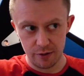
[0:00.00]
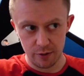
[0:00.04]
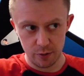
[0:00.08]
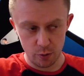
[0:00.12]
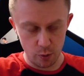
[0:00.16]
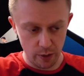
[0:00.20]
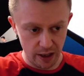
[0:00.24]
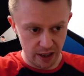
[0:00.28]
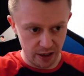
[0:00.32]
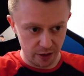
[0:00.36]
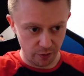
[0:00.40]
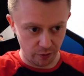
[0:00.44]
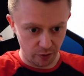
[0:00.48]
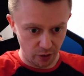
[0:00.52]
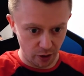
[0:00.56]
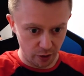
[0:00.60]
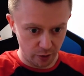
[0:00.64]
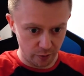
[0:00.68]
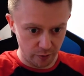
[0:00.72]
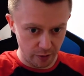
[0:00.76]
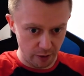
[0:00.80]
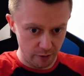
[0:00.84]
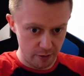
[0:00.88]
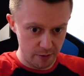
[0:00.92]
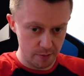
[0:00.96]
week's vlog
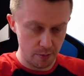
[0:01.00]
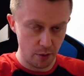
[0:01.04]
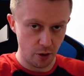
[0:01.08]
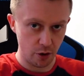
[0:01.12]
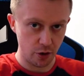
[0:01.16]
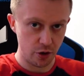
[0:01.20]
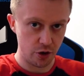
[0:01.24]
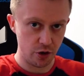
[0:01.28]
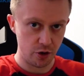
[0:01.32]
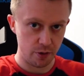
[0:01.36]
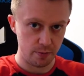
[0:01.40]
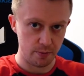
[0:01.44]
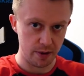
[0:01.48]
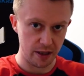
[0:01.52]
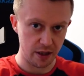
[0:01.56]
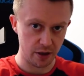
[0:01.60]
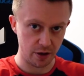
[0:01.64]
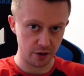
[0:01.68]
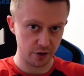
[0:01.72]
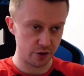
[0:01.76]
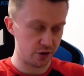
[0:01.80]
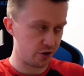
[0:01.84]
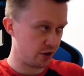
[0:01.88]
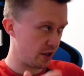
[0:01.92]
very much, because